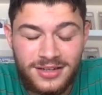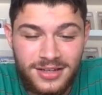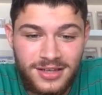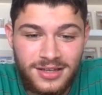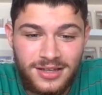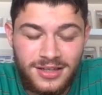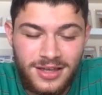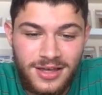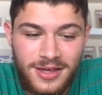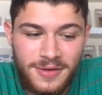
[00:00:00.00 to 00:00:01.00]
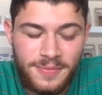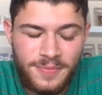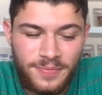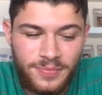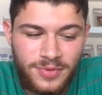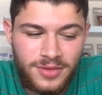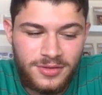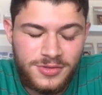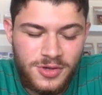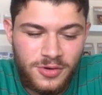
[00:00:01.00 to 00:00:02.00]
Mm-hmm. Um,
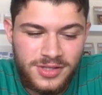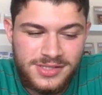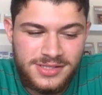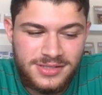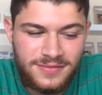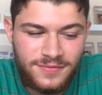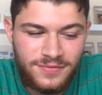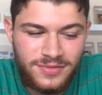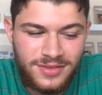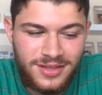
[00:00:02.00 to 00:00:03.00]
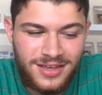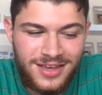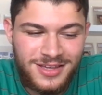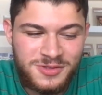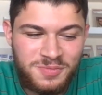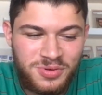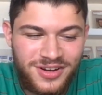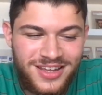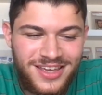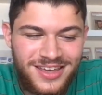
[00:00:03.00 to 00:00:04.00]
so it's it's
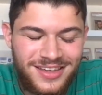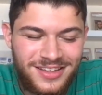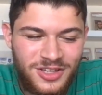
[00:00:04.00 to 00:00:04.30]
pretty.